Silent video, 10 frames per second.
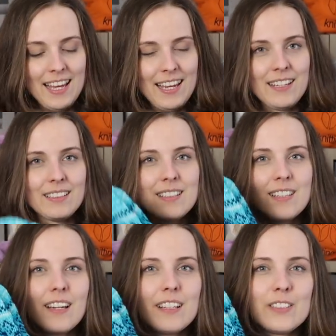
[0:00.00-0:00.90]

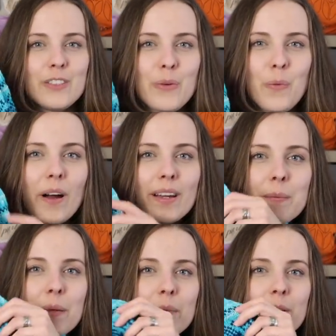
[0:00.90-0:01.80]
and I don't know
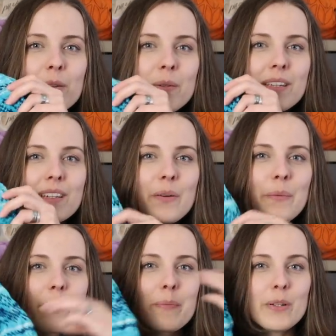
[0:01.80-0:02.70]
why but I'm going
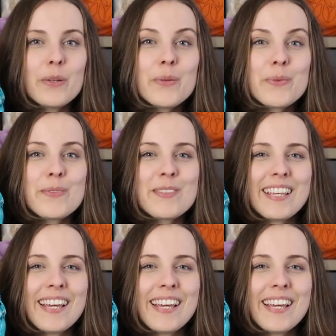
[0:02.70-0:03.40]
with blues